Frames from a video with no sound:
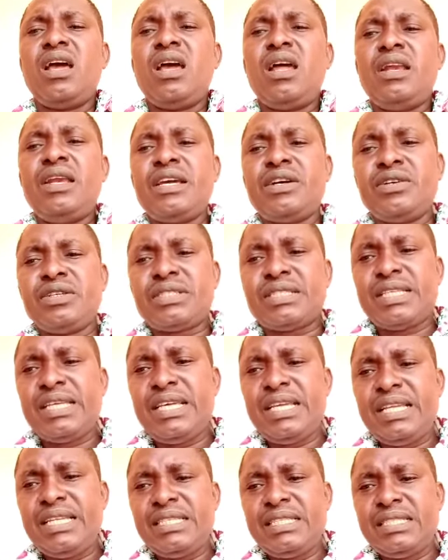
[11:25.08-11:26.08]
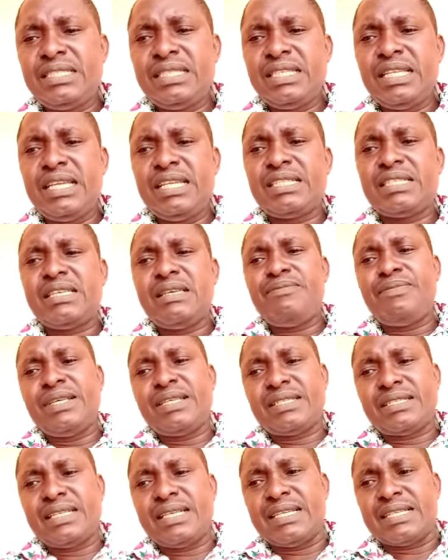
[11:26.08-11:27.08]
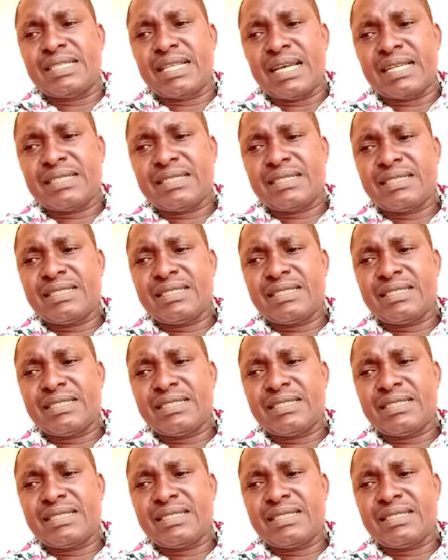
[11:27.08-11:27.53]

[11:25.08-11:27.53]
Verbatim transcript: The good thing in TBC is that